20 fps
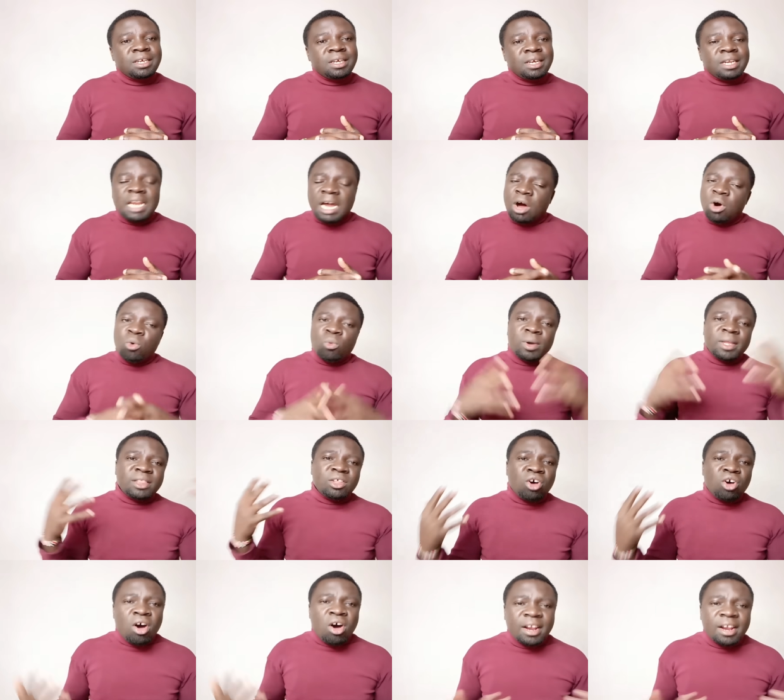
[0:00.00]
Now,
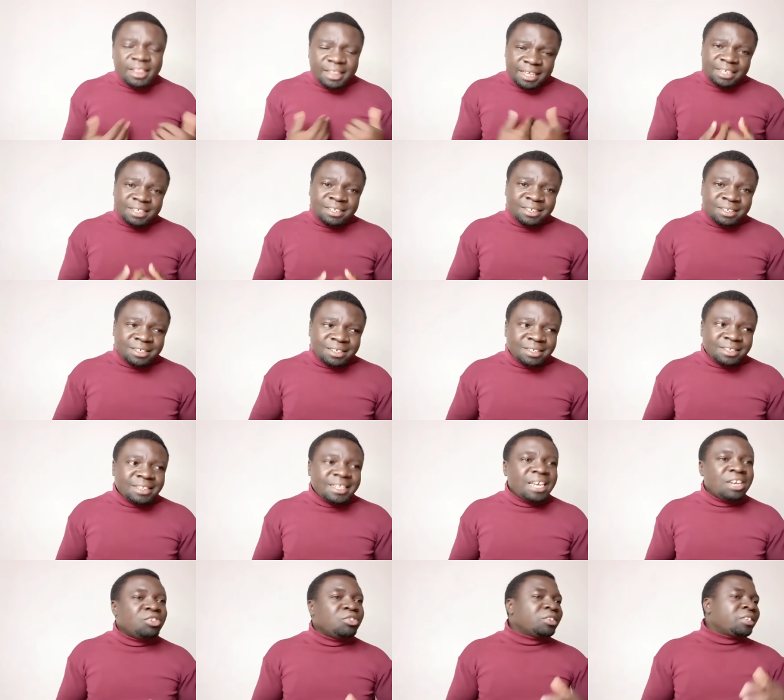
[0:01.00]
with all this,
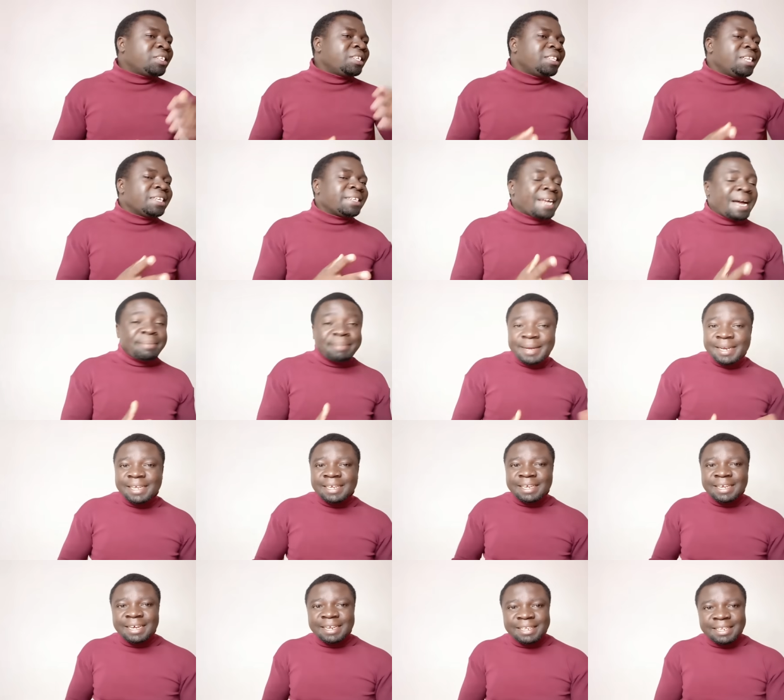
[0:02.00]
then you see this happening
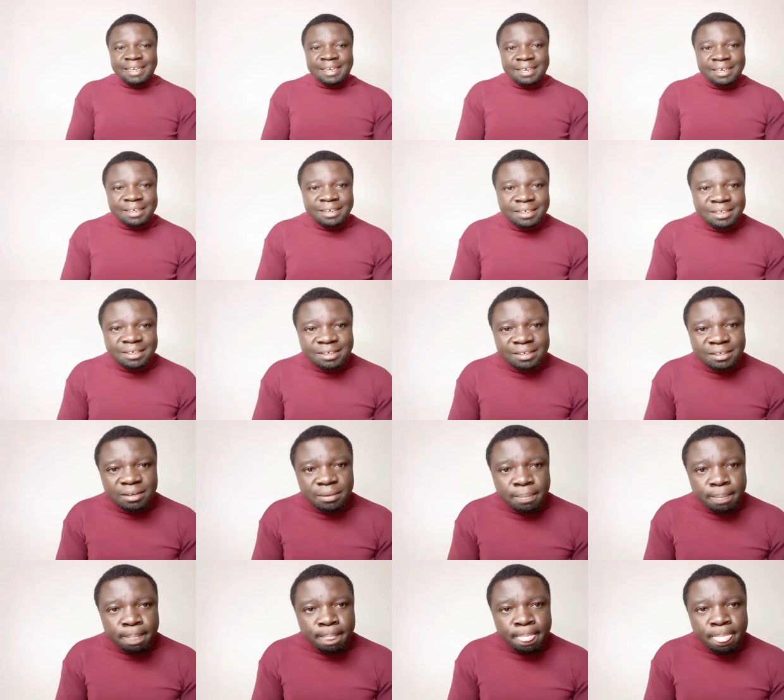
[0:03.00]
here and there.
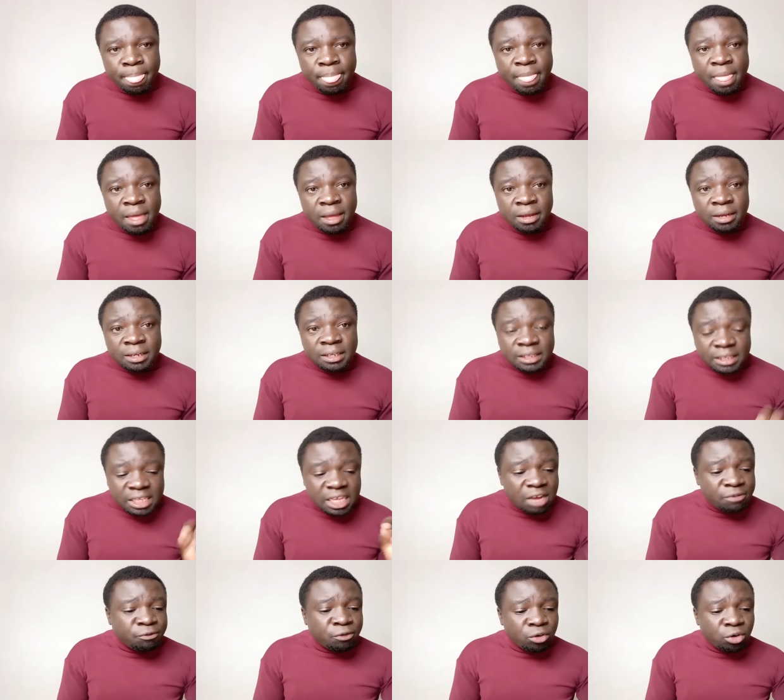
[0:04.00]

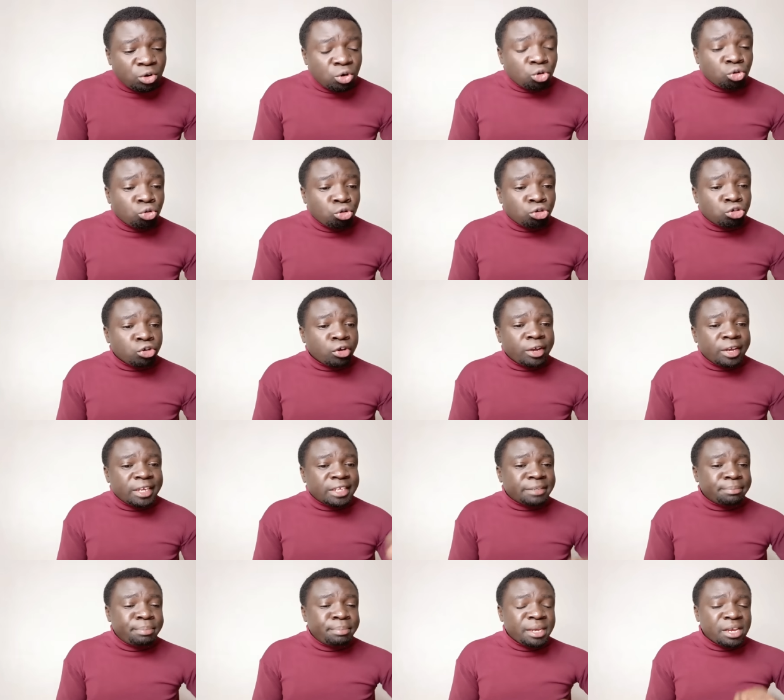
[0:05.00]
Therefore, Ruto
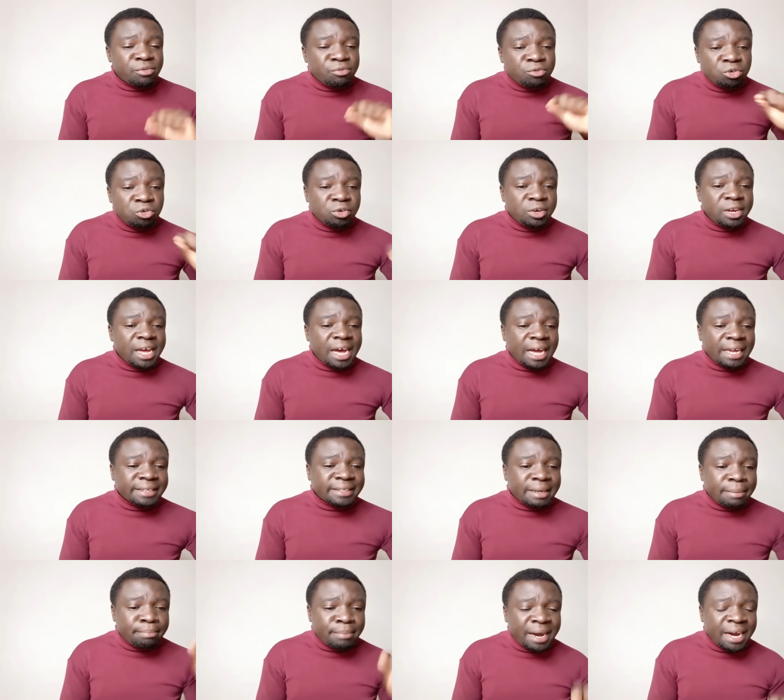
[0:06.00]
is being viewed as
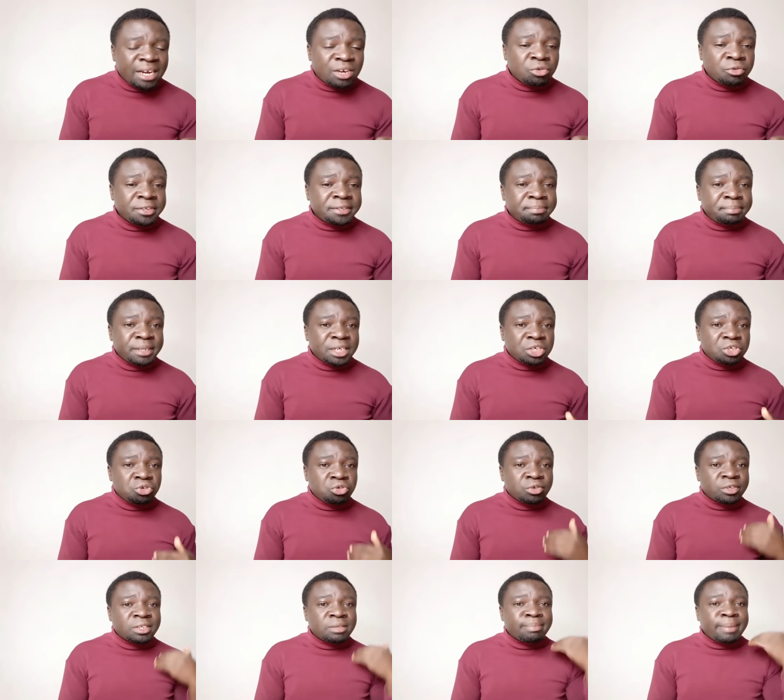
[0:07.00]
a man who is being
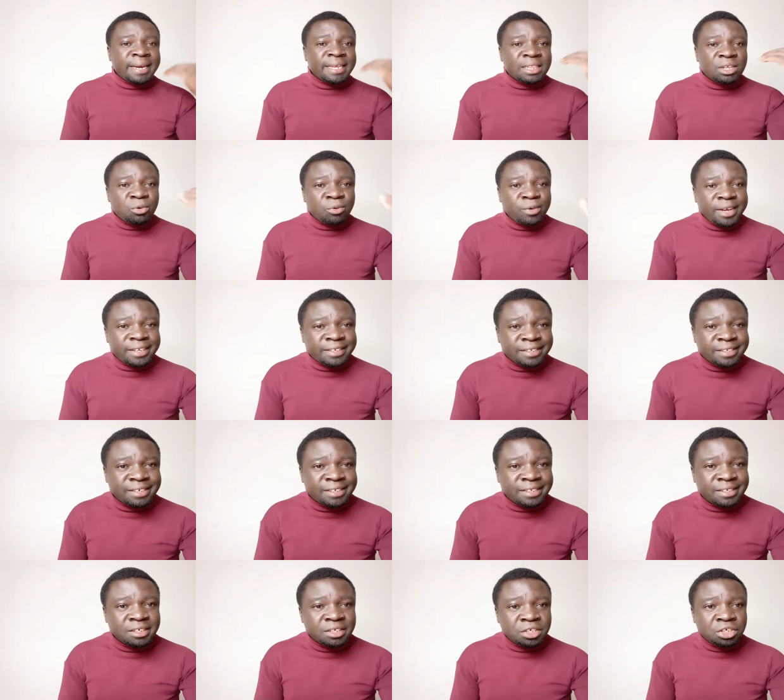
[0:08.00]
used by the
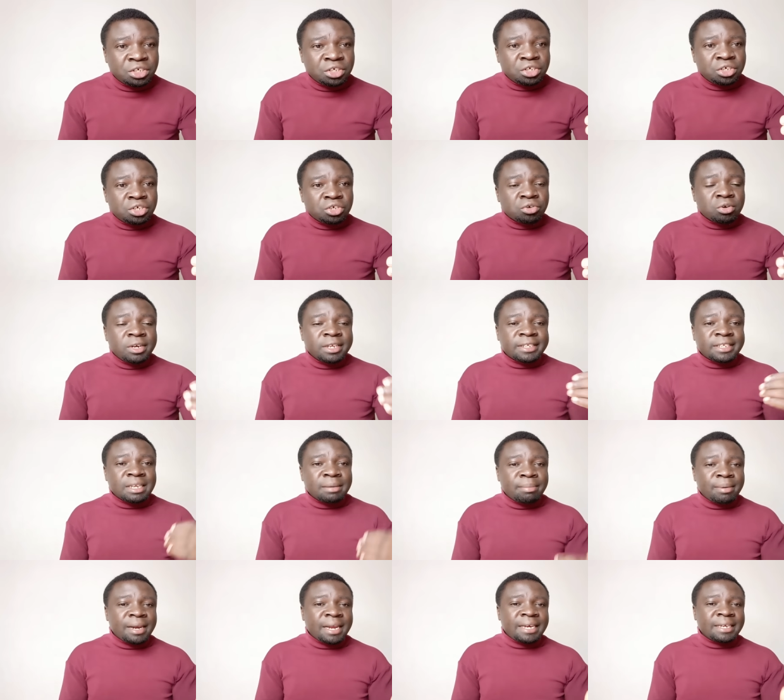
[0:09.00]
West to
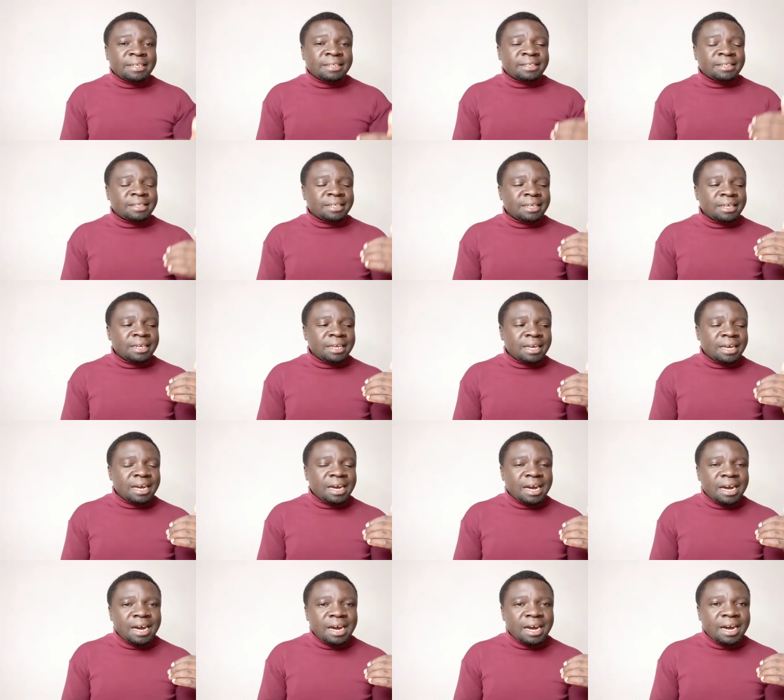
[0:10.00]
destabilize
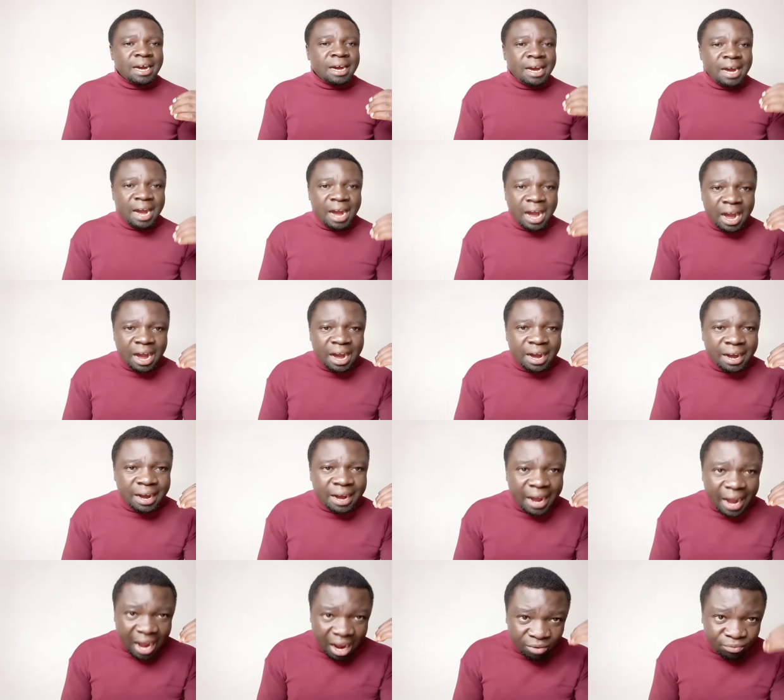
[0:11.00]
uh, uh,
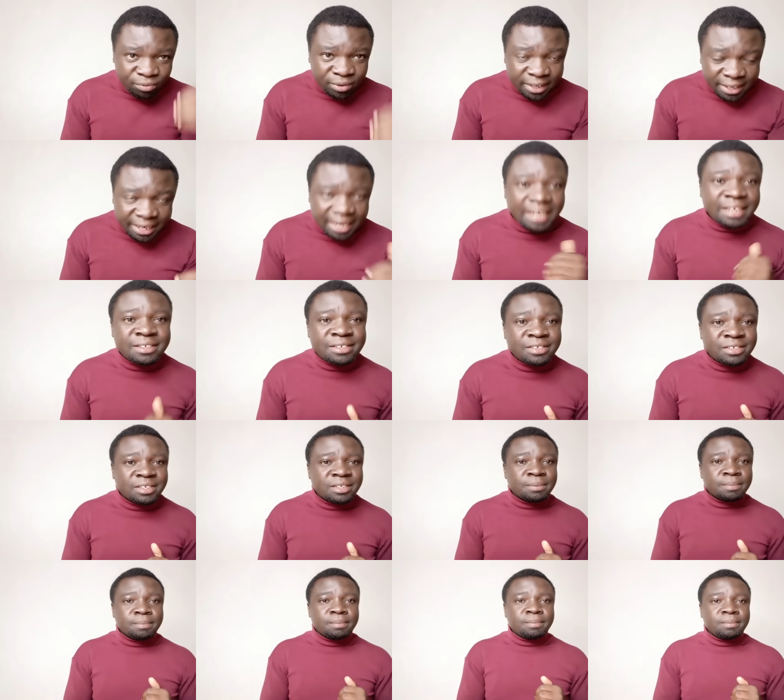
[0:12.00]

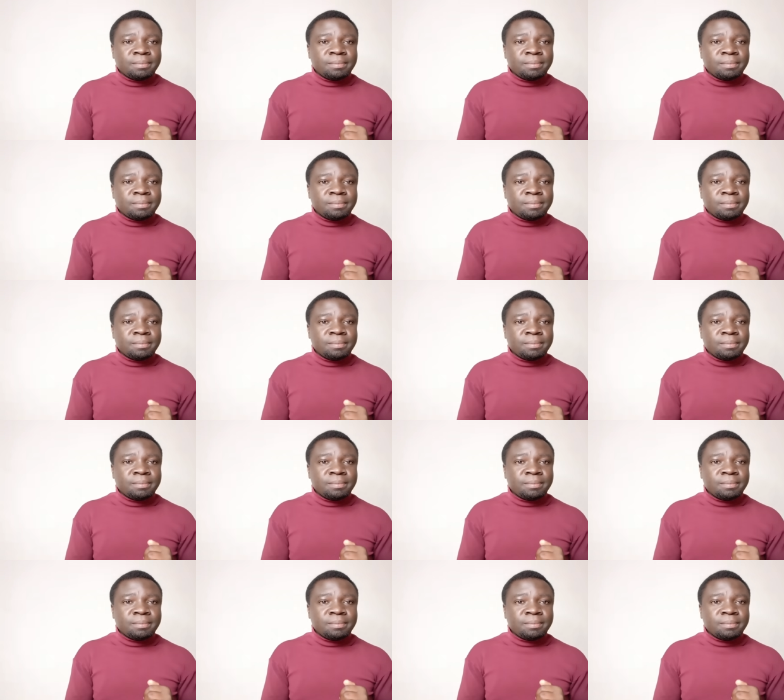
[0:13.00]
Africans.